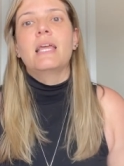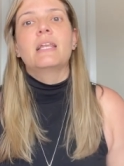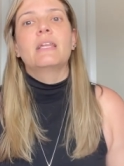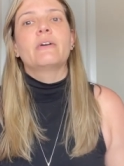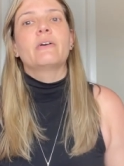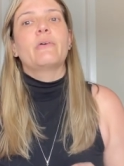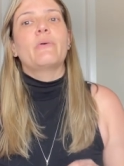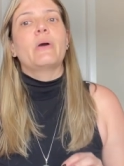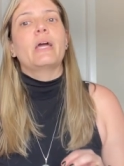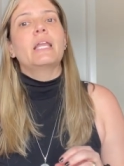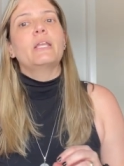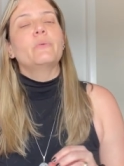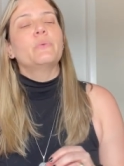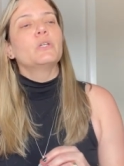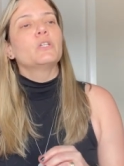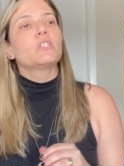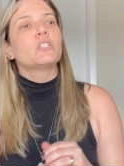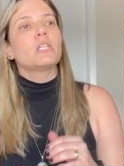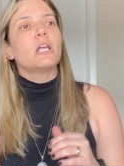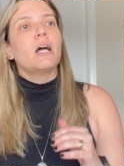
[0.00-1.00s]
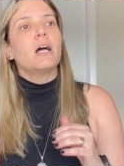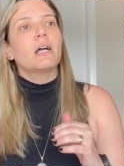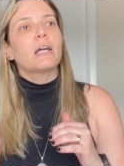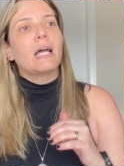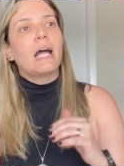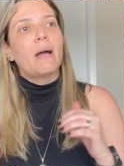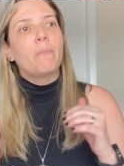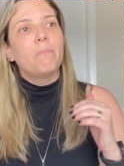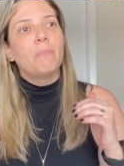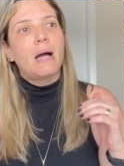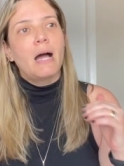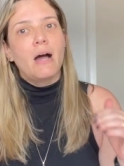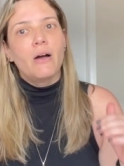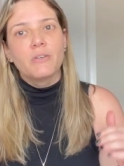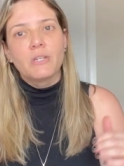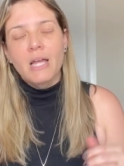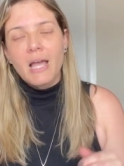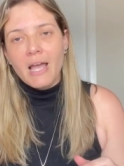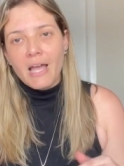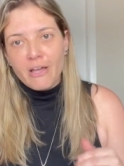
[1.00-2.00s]
And when we talk
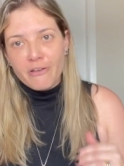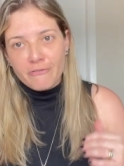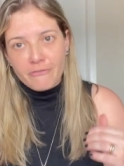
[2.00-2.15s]
about